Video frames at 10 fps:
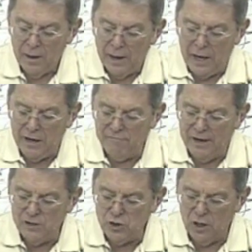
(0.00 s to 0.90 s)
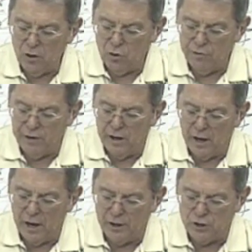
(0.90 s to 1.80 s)
and evangelical
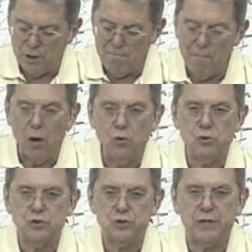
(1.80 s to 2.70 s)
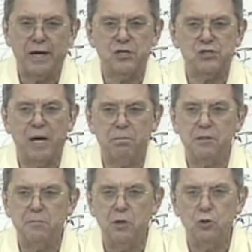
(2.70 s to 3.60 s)
theology most
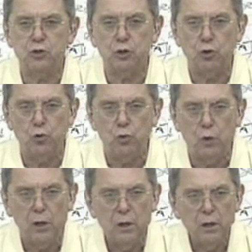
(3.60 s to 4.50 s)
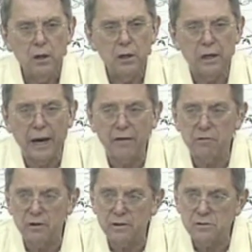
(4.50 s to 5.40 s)
acceptable to
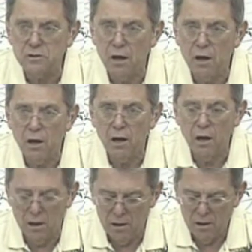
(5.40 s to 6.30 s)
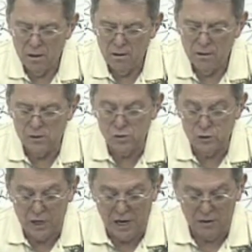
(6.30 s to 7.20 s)
Catholics. This is
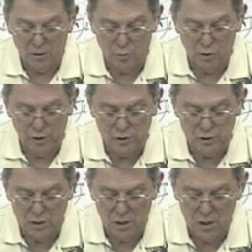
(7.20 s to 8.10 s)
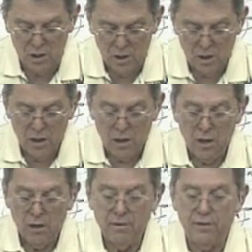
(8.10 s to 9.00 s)
a Catholic priest.
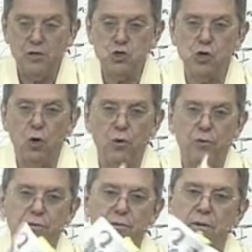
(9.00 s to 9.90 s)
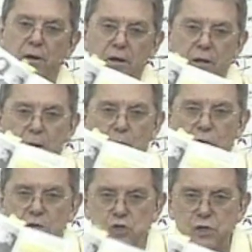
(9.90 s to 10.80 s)
And then they show him
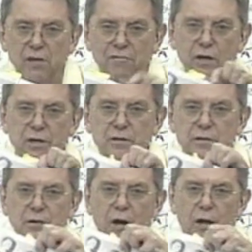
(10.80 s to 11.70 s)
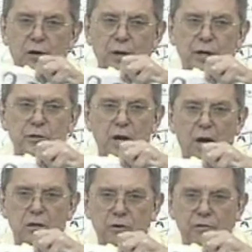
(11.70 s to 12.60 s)
receiving an honorary
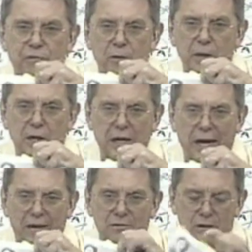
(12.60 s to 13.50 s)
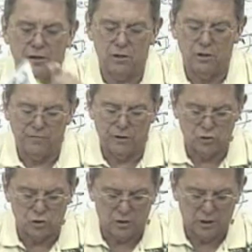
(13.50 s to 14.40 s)
doctorate from a Catholic
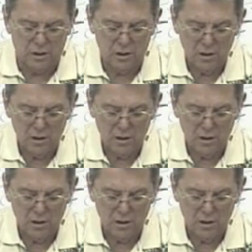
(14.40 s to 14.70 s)
university.